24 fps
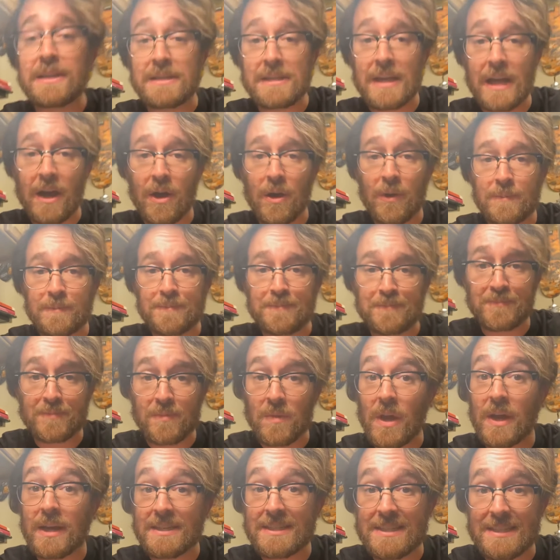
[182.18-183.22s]
down
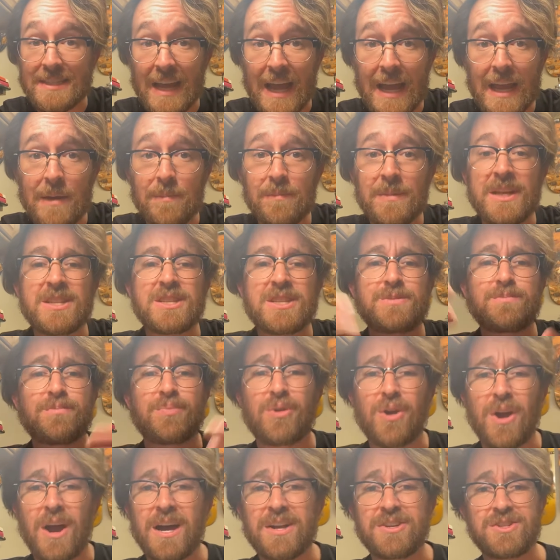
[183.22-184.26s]
assignments,
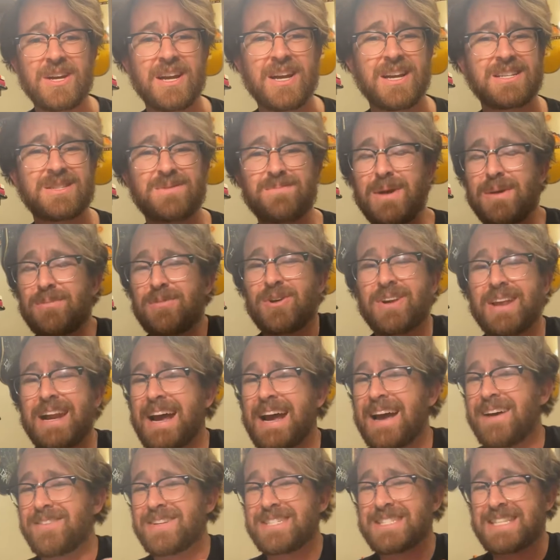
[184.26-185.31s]
projects. Maybe you're going to
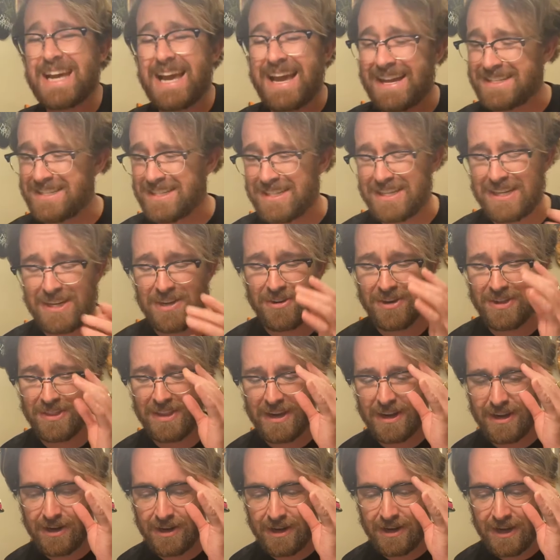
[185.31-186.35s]
have a test here and
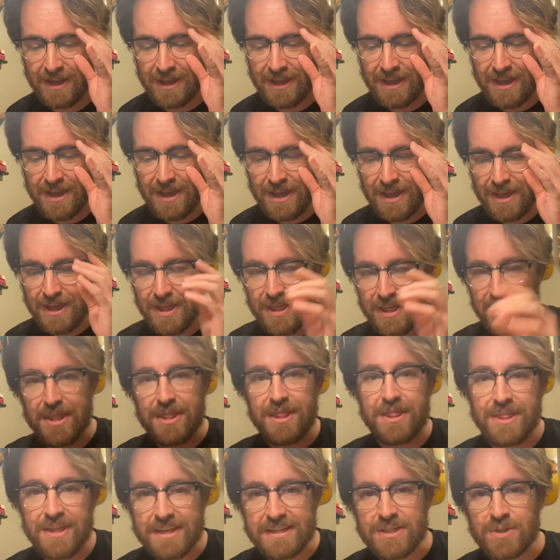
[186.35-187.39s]
there.
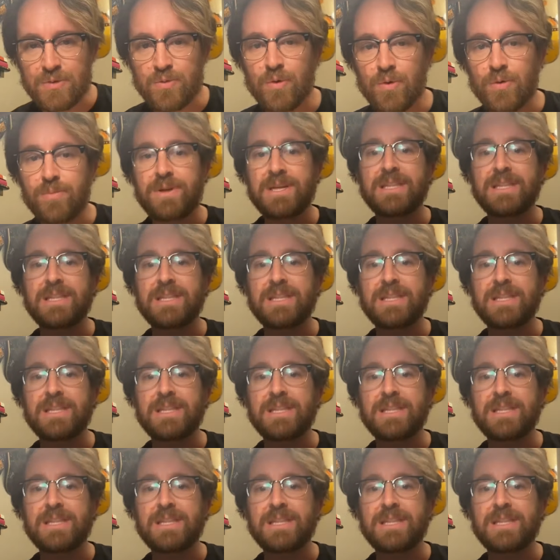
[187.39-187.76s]
This will be